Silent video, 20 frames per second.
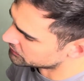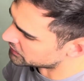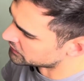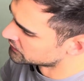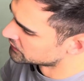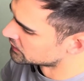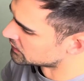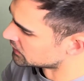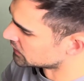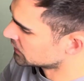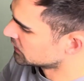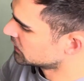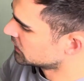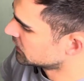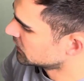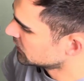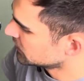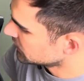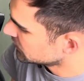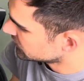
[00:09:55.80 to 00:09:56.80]
basically.
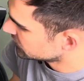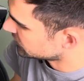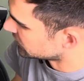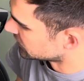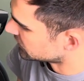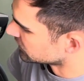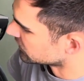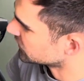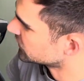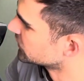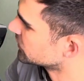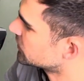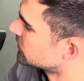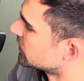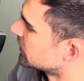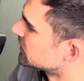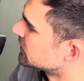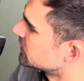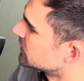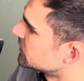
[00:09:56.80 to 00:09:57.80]
So that's also
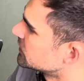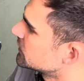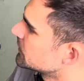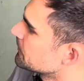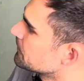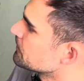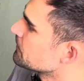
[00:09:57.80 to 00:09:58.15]
quite good.